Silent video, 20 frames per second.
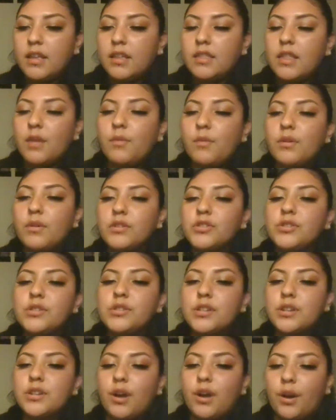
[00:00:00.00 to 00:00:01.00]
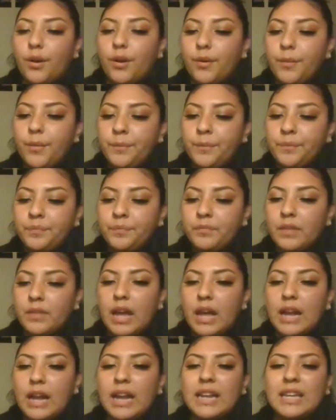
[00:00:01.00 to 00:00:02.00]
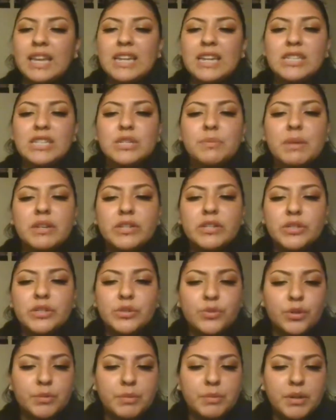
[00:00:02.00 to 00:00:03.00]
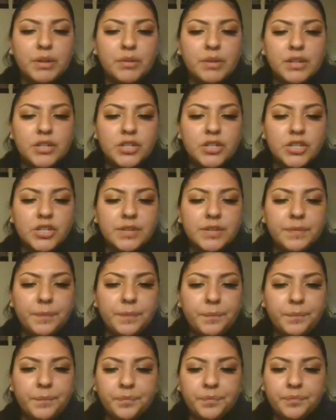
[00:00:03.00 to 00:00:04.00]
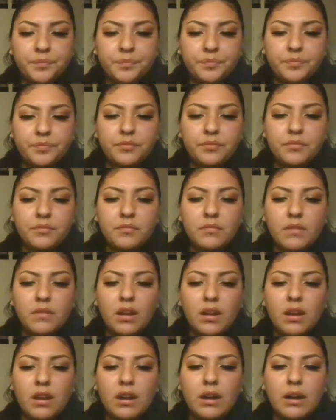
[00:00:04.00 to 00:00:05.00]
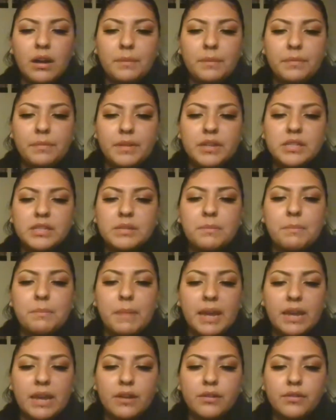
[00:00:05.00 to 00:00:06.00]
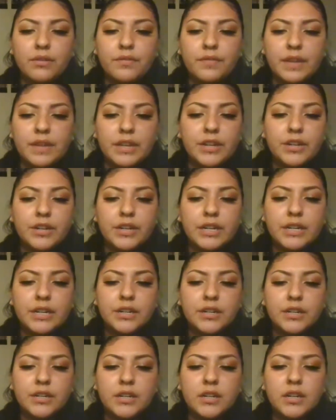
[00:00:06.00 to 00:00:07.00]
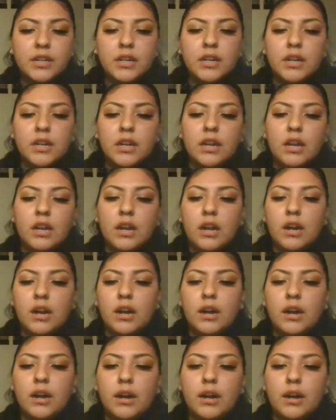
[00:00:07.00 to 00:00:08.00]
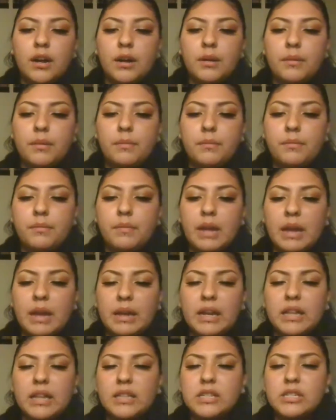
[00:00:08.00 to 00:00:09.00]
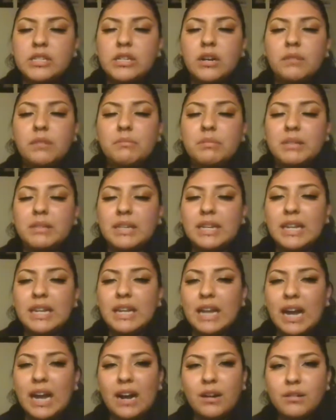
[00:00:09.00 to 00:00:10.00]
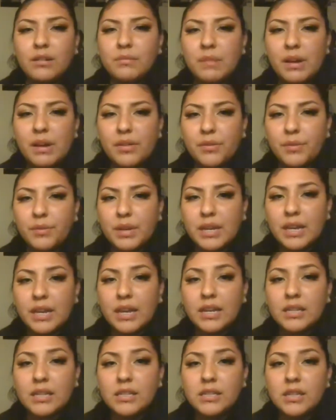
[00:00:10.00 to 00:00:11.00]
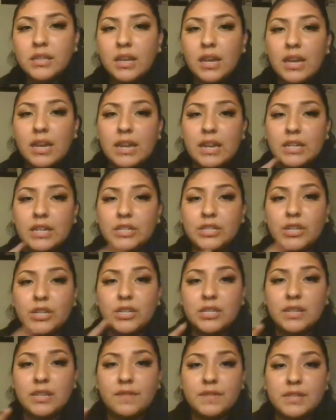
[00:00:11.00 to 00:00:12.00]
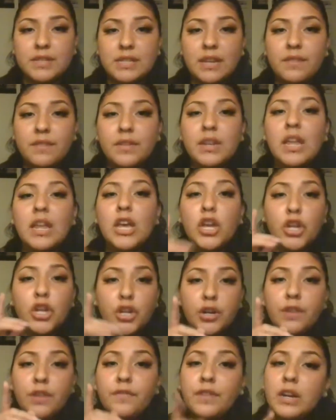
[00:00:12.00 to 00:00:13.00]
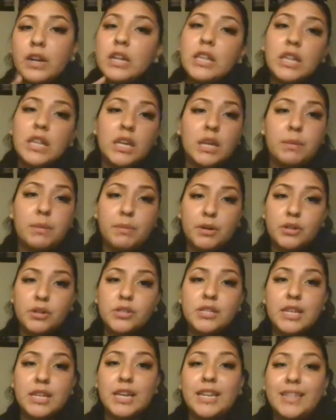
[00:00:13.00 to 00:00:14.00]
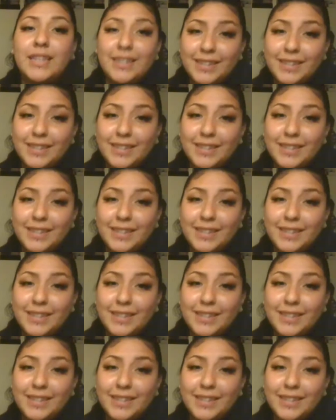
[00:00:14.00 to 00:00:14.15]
they want you to know, I got Cancer, Pisces, Scorpio energy. There's a male figure here. I got the song Bleeding Out by The Weeknd. And I just saw 7-7. You're a very lucky person.